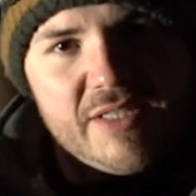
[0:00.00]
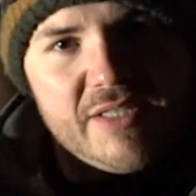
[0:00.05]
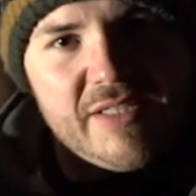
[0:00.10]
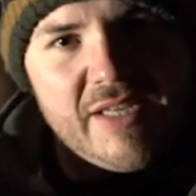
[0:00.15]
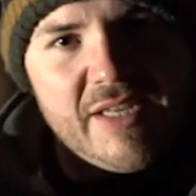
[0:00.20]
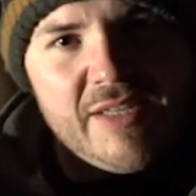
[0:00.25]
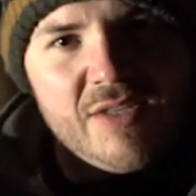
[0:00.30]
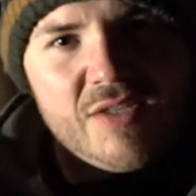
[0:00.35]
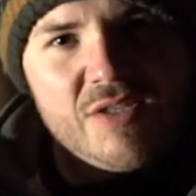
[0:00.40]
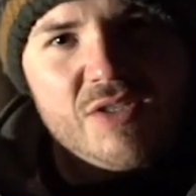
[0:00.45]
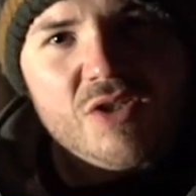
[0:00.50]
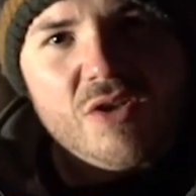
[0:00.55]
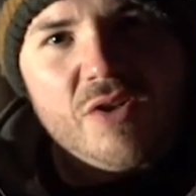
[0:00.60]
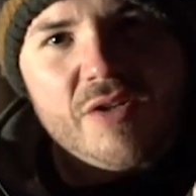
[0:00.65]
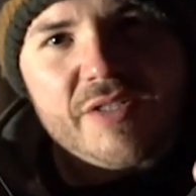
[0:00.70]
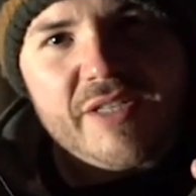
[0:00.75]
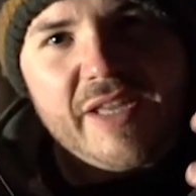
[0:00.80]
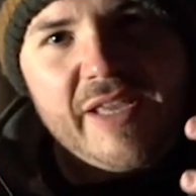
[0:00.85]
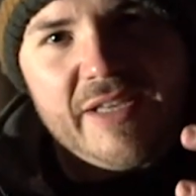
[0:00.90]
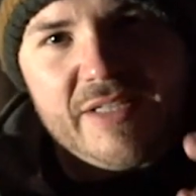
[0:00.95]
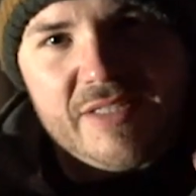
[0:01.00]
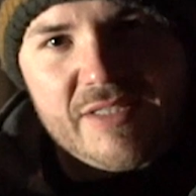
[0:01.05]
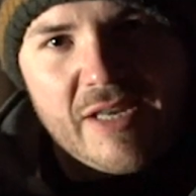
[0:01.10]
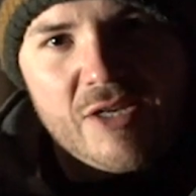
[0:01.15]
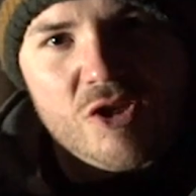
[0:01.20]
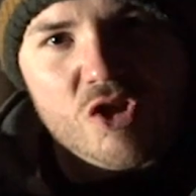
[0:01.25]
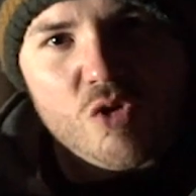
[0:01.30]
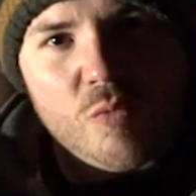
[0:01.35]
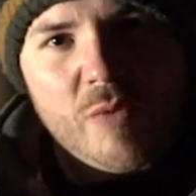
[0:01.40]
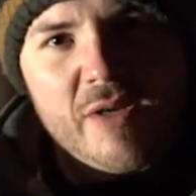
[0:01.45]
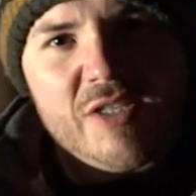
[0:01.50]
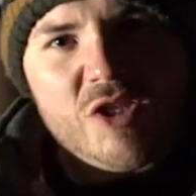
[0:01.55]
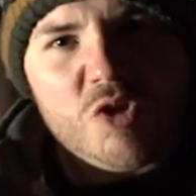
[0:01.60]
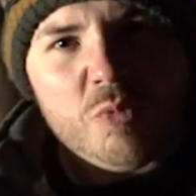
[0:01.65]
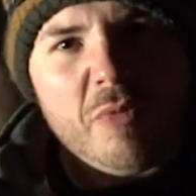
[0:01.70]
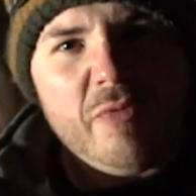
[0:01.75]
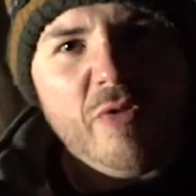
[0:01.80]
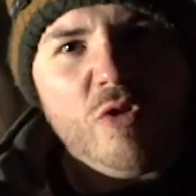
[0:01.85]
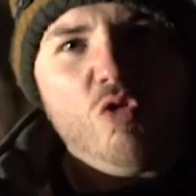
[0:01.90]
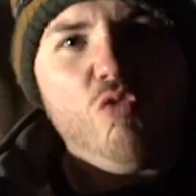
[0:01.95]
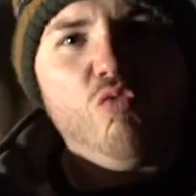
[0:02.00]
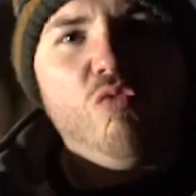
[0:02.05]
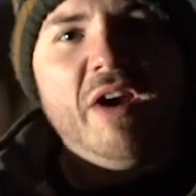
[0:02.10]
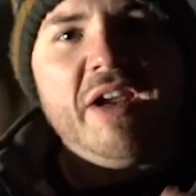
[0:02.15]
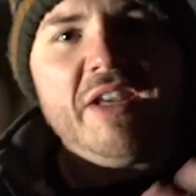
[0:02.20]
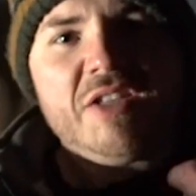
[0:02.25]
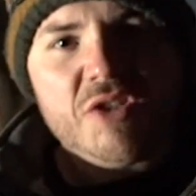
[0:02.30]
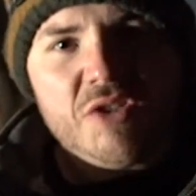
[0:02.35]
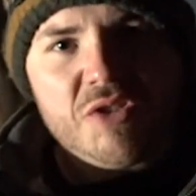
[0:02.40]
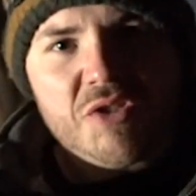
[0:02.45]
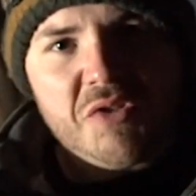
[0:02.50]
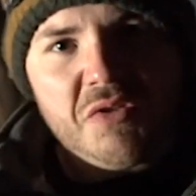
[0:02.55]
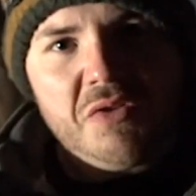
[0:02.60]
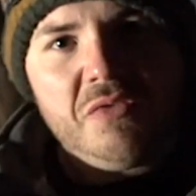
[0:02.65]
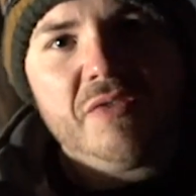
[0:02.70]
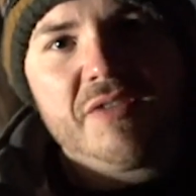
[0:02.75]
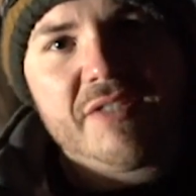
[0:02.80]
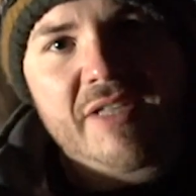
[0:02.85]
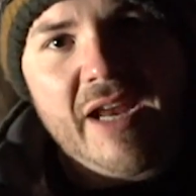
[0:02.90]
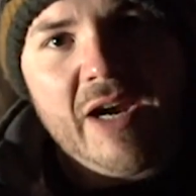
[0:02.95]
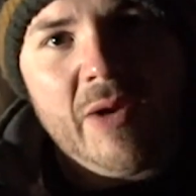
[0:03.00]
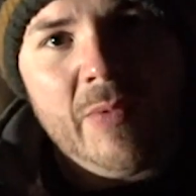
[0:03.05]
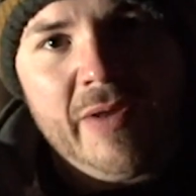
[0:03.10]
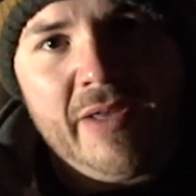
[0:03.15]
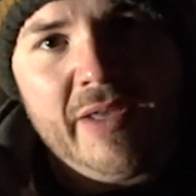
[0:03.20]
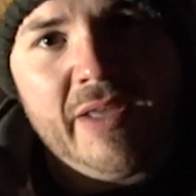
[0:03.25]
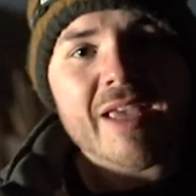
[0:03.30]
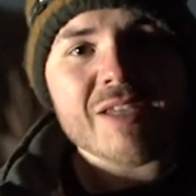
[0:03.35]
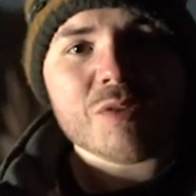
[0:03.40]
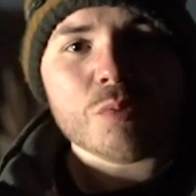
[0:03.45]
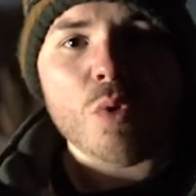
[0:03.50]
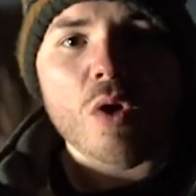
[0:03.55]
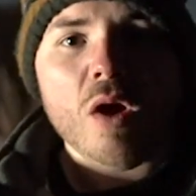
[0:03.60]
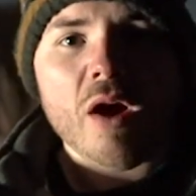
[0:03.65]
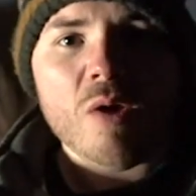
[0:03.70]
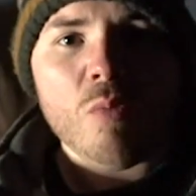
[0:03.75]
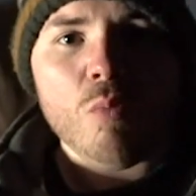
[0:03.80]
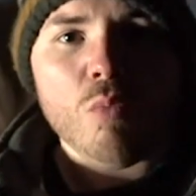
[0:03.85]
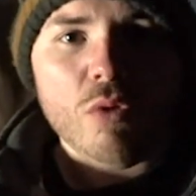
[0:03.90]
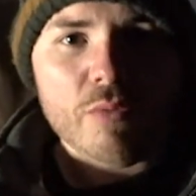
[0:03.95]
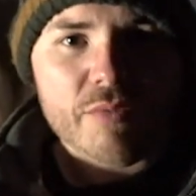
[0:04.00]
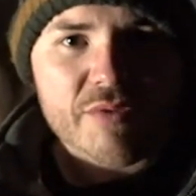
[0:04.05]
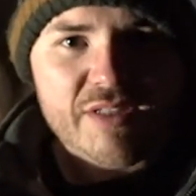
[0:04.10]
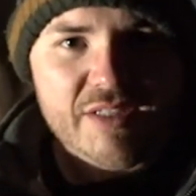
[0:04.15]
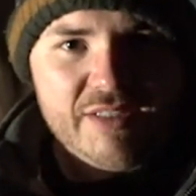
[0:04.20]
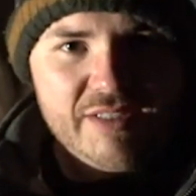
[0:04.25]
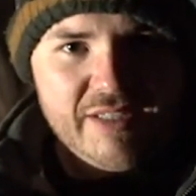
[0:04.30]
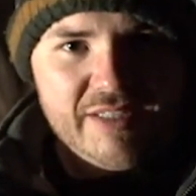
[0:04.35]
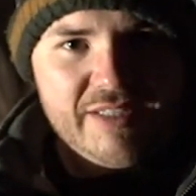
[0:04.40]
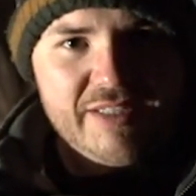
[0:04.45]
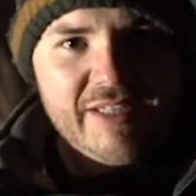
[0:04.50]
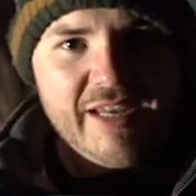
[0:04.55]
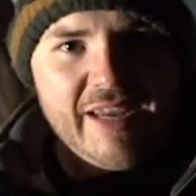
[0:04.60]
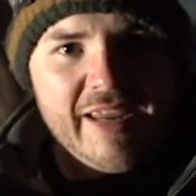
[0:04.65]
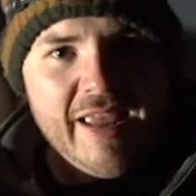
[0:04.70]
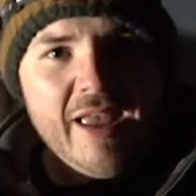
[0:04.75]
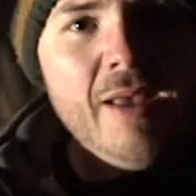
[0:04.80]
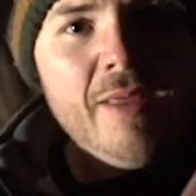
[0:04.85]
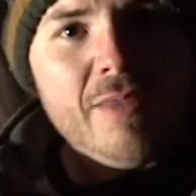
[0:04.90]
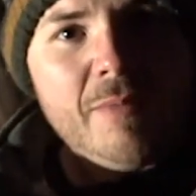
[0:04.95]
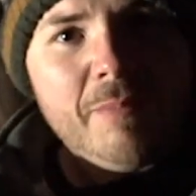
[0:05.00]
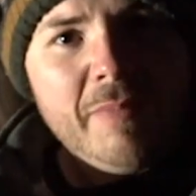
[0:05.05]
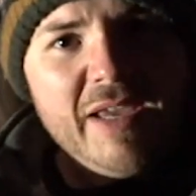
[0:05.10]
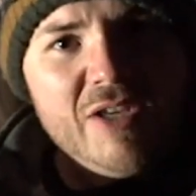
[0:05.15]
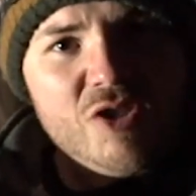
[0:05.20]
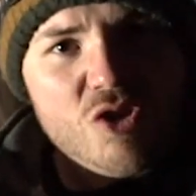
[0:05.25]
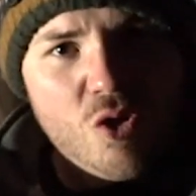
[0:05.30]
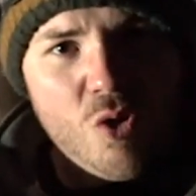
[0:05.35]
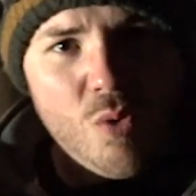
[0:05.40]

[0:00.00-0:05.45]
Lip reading: To see the stars accentuated with a greater surface area is what I wanted to see. The major